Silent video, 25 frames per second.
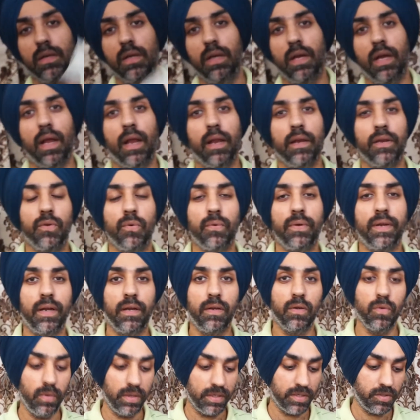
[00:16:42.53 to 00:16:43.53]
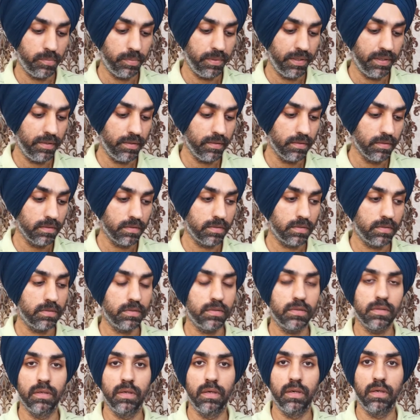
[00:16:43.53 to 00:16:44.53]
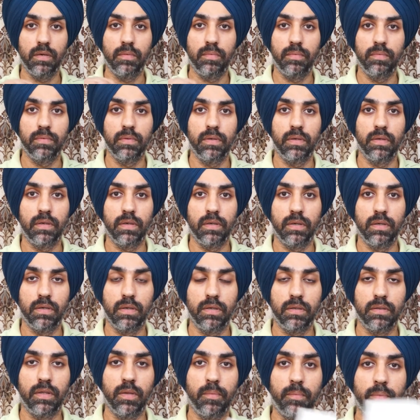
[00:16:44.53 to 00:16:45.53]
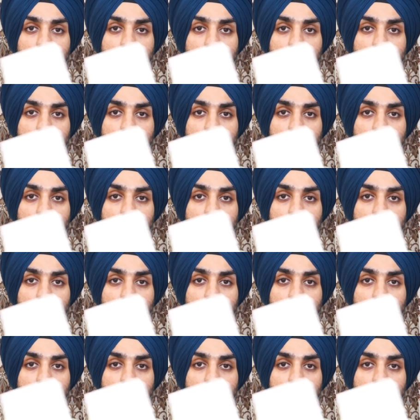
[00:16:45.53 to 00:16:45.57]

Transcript: and you get to experience the